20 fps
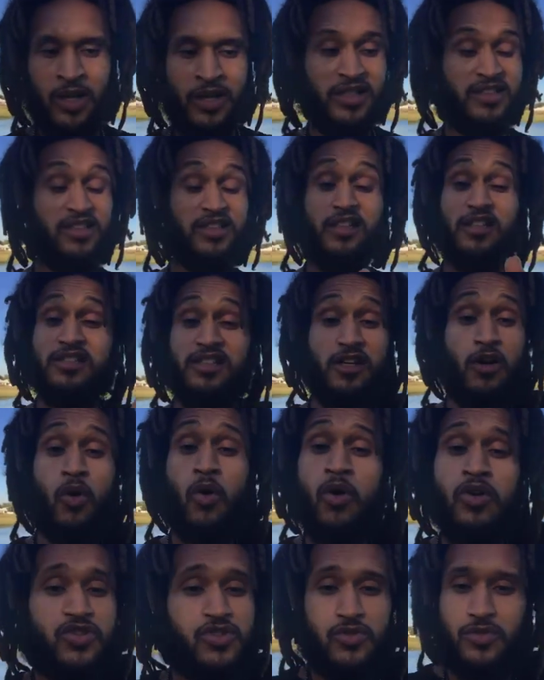Because it doesn't
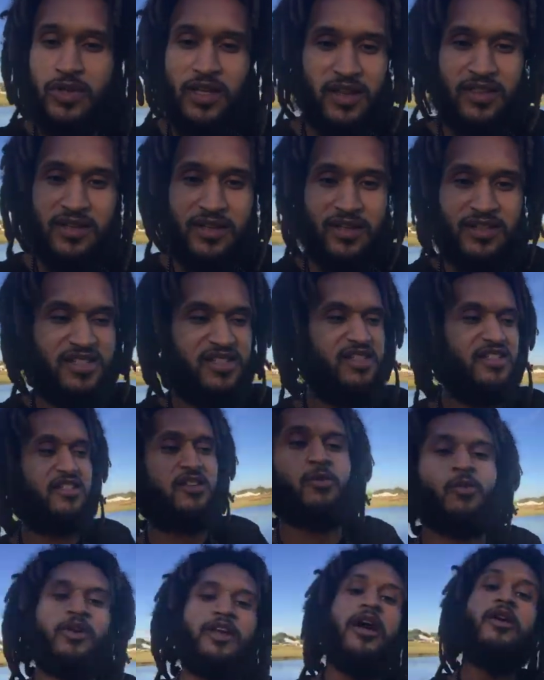cost you nothing to see
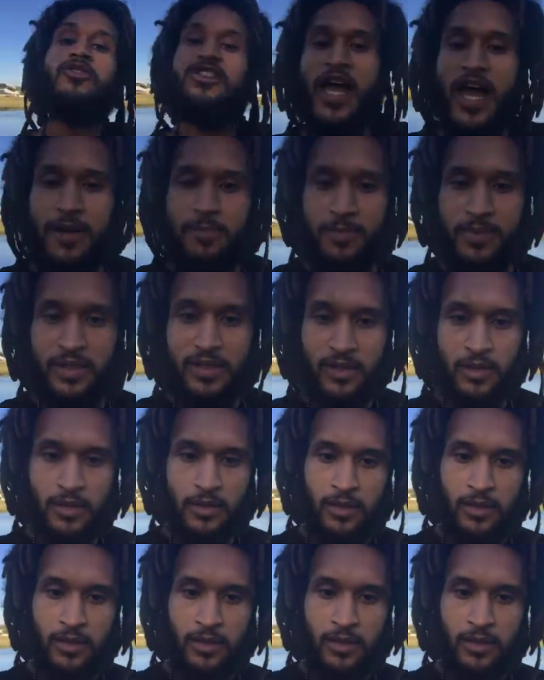someone else happy.